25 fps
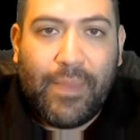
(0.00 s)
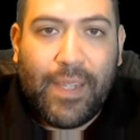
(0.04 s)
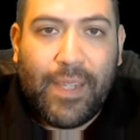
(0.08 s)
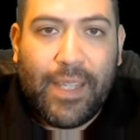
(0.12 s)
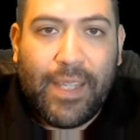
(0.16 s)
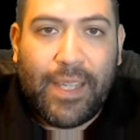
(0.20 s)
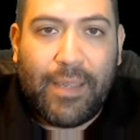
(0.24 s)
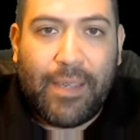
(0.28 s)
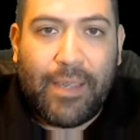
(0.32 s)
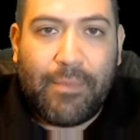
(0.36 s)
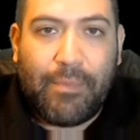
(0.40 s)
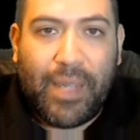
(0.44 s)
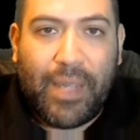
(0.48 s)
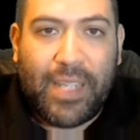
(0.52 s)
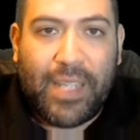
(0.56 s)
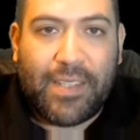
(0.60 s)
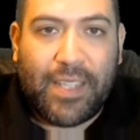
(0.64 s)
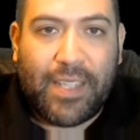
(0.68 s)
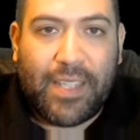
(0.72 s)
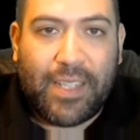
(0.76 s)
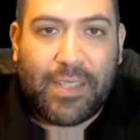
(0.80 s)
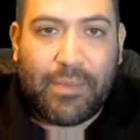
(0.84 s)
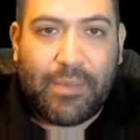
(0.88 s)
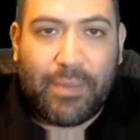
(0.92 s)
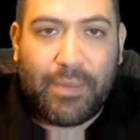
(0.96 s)
Hey,
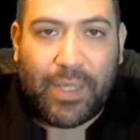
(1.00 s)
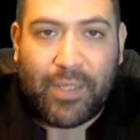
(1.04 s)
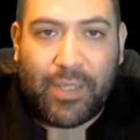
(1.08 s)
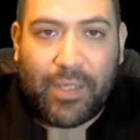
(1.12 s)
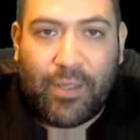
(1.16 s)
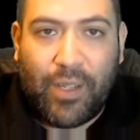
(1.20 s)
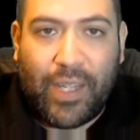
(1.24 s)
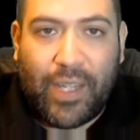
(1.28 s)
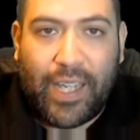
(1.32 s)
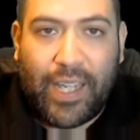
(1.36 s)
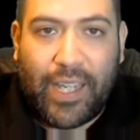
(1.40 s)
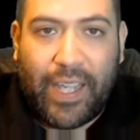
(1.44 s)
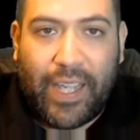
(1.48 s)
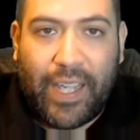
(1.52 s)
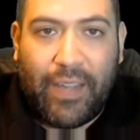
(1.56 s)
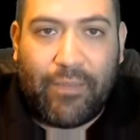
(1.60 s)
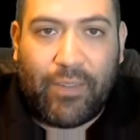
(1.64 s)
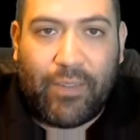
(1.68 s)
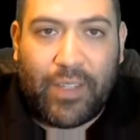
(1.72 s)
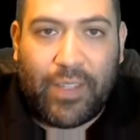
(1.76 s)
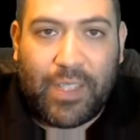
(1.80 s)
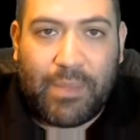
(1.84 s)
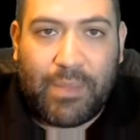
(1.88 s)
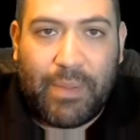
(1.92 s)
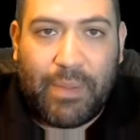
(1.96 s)
basics, again,
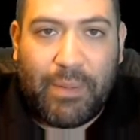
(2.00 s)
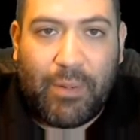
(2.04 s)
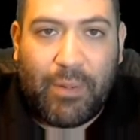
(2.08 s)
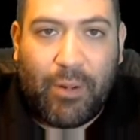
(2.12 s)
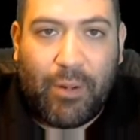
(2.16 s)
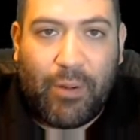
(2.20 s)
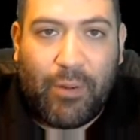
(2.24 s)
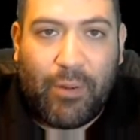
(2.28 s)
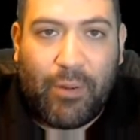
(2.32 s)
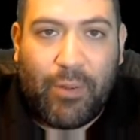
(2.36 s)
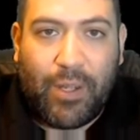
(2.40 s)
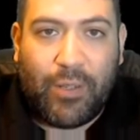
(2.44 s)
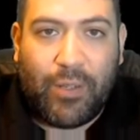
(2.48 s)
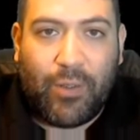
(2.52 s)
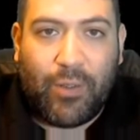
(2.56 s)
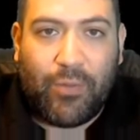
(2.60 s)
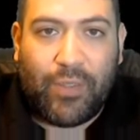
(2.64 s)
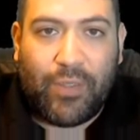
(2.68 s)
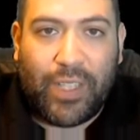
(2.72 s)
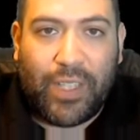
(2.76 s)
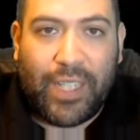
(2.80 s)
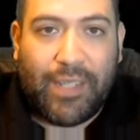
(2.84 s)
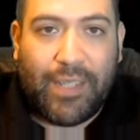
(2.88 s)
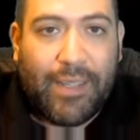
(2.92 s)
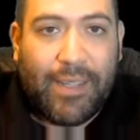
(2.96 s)
for the speed bar rewind,
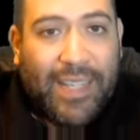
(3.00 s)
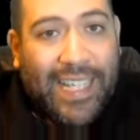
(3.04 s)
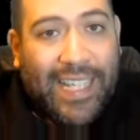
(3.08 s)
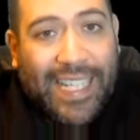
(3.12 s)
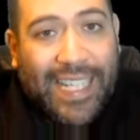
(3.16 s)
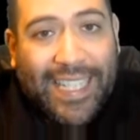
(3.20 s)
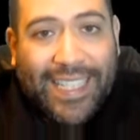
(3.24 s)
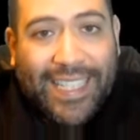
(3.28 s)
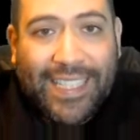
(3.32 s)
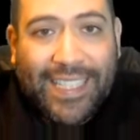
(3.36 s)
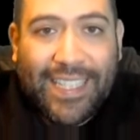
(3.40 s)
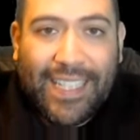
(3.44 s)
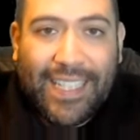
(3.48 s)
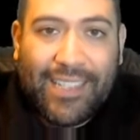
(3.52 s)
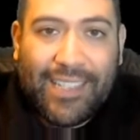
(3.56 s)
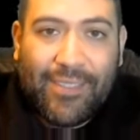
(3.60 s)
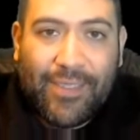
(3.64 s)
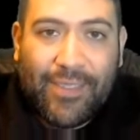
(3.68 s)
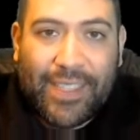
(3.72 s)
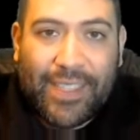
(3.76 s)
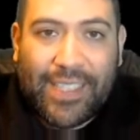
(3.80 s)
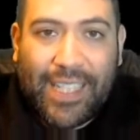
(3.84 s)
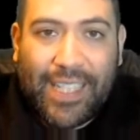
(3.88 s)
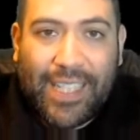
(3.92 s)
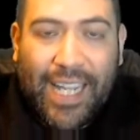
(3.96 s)
hopefully. Not
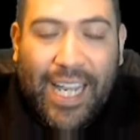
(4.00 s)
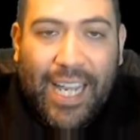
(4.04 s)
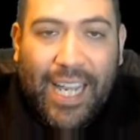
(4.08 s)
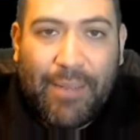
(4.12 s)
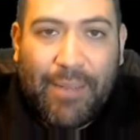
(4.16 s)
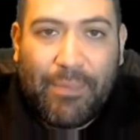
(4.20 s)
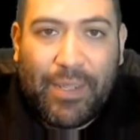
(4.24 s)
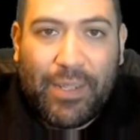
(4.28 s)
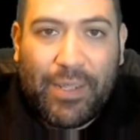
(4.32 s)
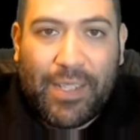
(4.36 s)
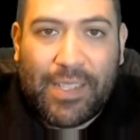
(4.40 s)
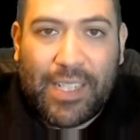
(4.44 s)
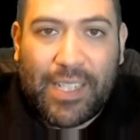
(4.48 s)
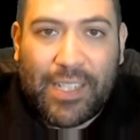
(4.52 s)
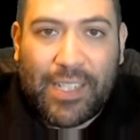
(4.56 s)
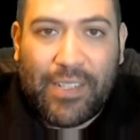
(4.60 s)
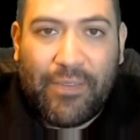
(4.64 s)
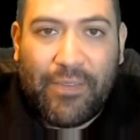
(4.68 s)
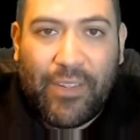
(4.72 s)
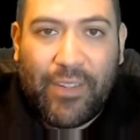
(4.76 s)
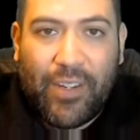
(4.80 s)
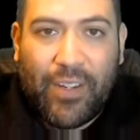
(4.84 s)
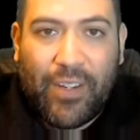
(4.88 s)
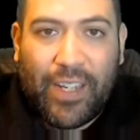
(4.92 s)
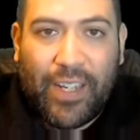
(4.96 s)
always going to happen. It's actually
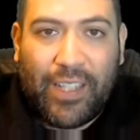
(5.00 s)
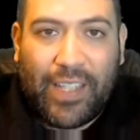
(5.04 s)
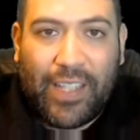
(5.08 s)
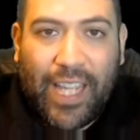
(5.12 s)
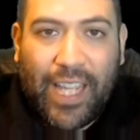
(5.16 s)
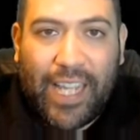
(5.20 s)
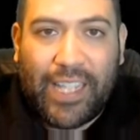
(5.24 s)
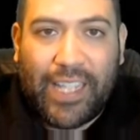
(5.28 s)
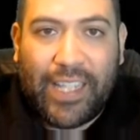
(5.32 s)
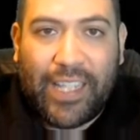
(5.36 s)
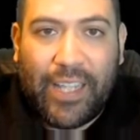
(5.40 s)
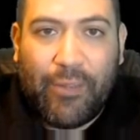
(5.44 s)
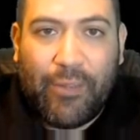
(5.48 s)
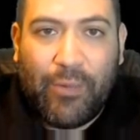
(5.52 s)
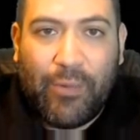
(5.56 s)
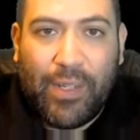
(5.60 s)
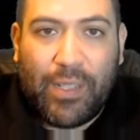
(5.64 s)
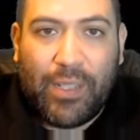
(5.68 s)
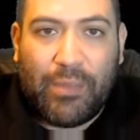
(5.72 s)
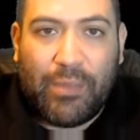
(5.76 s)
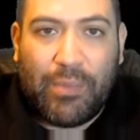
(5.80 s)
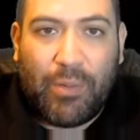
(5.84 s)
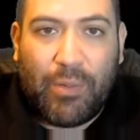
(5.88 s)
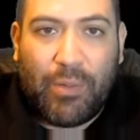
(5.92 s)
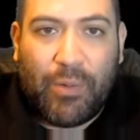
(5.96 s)
very unlikely it
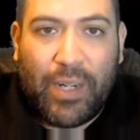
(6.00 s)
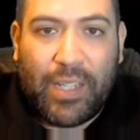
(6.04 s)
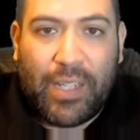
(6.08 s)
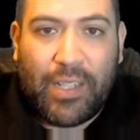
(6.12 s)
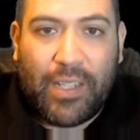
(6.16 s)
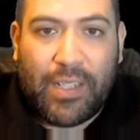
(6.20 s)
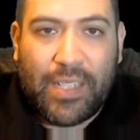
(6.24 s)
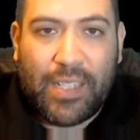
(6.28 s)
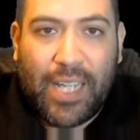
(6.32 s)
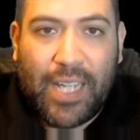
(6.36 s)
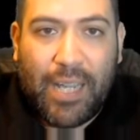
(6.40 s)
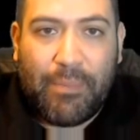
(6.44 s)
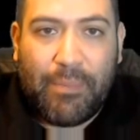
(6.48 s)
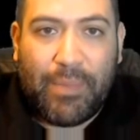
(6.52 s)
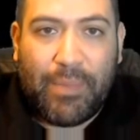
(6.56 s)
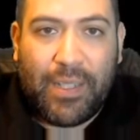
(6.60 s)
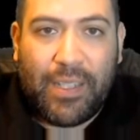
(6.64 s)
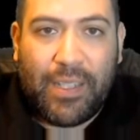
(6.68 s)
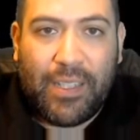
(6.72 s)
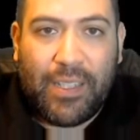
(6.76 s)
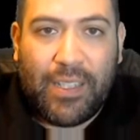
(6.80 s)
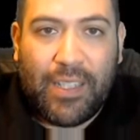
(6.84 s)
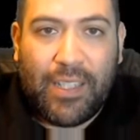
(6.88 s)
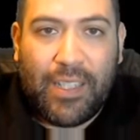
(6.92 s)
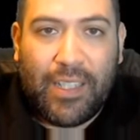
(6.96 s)
will, but when it does
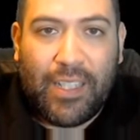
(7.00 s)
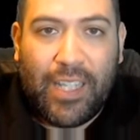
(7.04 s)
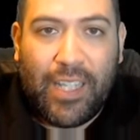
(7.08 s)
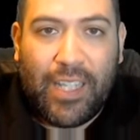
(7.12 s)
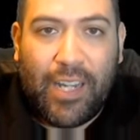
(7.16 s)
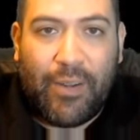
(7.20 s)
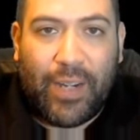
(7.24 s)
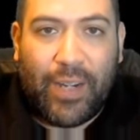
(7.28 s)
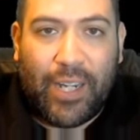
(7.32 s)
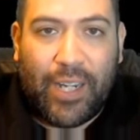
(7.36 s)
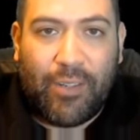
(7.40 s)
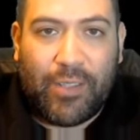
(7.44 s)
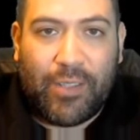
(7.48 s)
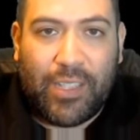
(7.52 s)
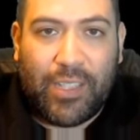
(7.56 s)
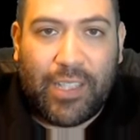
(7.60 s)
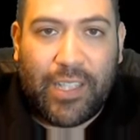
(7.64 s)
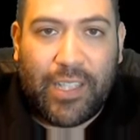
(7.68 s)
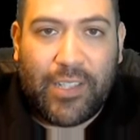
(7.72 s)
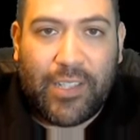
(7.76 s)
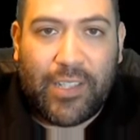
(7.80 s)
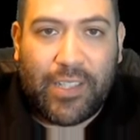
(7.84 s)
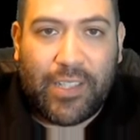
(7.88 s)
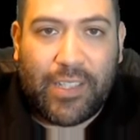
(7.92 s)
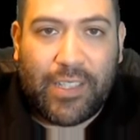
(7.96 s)
happen, there we go,
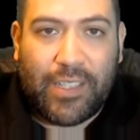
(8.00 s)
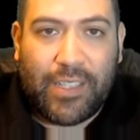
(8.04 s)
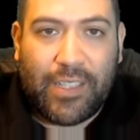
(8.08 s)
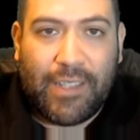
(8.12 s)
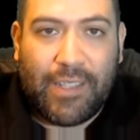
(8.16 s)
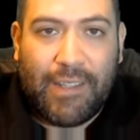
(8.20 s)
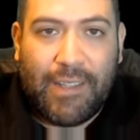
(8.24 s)
delicious.